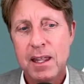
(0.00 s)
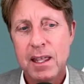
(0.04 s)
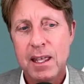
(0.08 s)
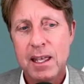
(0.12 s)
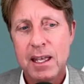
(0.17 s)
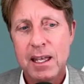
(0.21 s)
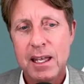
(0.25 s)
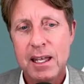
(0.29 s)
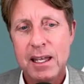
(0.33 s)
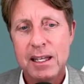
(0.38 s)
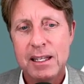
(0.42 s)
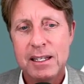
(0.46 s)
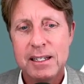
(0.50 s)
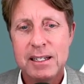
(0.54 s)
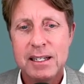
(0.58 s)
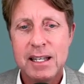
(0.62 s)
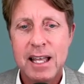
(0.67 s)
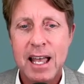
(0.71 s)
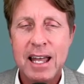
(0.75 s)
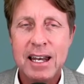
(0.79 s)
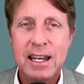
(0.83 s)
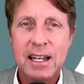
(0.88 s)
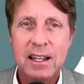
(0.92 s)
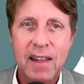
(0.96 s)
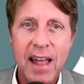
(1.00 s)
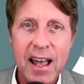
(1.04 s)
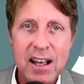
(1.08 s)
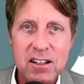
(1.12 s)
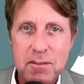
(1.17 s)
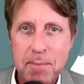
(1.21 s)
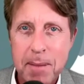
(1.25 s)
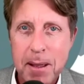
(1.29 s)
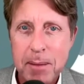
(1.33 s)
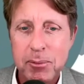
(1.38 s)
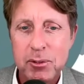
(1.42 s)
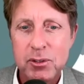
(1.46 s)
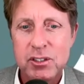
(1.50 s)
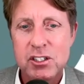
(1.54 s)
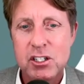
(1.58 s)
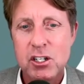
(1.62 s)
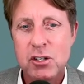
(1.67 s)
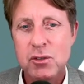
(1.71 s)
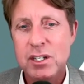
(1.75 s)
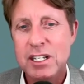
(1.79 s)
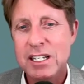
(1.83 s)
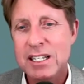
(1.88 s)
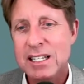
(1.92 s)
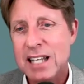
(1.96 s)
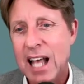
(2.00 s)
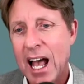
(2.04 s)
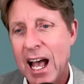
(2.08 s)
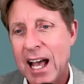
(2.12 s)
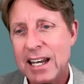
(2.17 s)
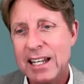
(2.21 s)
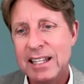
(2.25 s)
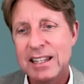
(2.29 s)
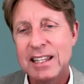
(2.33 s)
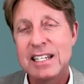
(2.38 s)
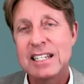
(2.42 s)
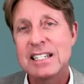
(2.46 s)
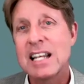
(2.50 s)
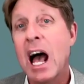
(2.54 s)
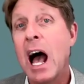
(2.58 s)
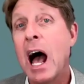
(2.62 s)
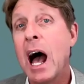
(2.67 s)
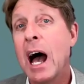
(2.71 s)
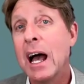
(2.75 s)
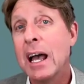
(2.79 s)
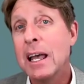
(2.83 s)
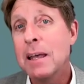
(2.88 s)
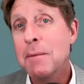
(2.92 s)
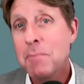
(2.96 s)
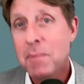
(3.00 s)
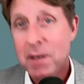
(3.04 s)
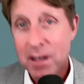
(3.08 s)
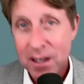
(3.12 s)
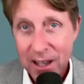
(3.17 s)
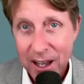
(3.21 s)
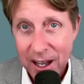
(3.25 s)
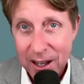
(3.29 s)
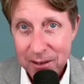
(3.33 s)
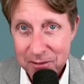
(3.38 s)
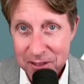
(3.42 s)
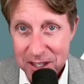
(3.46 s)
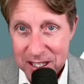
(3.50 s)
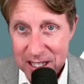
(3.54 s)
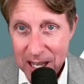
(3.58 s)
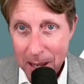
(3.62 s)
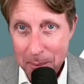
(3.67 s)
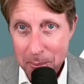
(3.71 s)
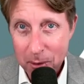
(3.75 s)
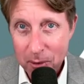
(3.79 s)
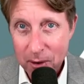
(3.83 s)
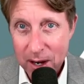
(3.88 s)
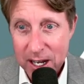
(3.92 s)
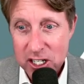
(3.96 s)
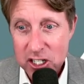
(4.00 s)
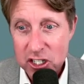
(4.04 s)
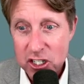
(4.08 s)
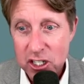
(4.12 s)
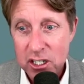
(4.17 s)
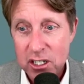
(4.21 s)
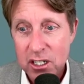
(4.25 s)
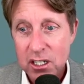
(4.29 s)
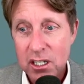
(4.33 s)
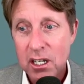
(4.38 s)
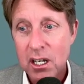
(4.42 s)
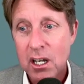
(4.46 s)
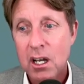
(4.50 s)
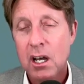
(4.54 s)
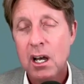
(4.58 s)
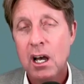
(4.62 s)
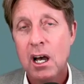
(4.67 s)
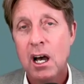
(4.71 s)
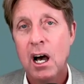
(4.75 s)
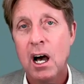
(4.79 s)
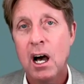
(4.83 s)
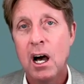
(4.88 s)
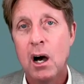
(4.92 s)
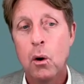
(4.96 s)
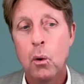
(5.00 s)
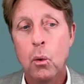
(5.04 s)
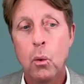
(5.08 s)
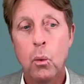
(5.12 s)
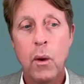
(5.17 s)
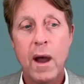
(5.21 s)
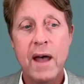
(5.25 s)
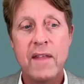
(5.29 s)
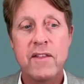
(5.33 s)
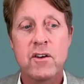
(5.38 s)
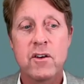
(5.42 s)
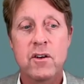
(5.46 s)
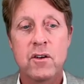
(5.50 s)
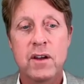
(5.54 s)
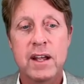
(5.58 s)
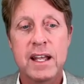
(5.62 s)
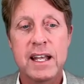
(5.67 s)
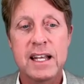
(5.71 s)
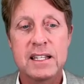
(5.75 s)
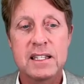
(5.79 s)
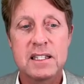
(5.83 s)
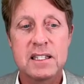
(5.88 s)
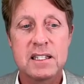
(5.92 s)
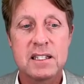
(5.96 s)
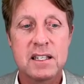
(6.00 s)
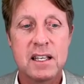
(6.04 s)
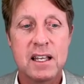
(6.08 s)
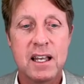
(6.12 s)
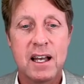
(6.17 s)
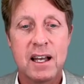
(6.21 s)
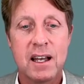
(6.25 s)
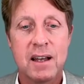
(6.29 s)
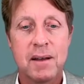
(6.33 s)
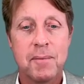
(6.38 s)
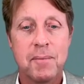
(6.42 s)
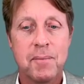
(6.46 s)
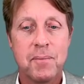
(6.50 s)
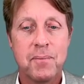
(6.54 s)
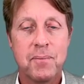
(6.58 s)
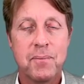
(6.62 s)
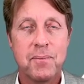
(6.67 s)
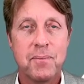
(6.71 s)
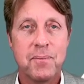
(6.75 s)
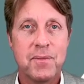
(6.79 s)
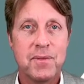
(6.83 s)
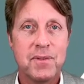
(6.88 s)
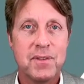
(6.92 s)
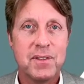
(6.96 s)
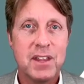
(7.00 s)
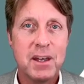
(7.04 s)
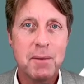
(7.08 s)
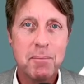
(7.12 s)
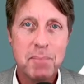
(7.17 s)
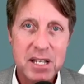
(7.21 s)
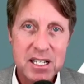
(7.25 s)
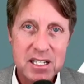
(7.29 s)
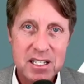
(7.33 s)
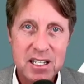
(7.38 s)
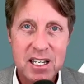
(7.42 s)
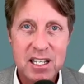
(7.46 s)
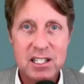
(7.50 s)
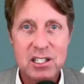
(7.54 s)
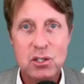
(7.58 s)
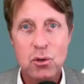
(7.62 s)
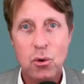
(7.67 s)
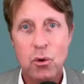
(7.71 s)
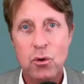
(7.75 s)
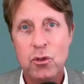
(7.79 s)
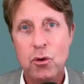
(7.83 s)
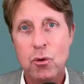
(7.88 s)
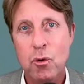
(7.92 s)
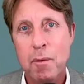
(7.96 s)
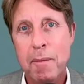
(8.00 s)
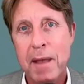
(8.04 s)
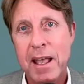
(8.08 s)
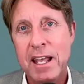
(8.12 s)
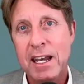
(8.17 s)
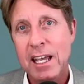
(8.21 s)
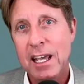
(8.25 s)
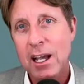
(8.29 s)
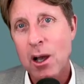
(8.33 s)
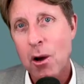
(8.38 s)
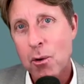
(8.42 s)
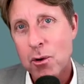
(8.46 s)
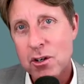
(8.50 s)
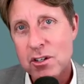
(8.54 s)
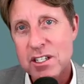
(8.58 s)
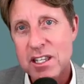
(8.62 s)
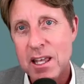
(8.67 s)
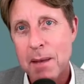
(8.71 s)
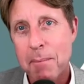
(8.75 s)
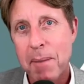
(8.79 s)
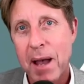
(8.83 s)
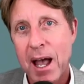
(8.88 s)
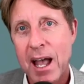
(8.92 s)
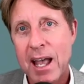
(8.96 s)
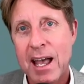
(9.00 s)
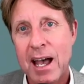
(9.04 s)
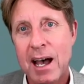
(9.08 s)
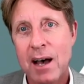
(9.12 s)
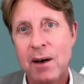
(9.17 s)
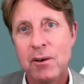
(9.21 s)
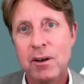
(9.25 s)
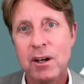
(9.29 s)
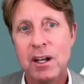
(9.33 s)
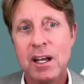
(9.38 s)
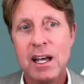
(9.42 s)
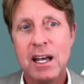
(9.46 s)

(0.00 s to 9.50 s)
It allows people to decide at the time of the separation whether it's the business or the remaining owners that buy out.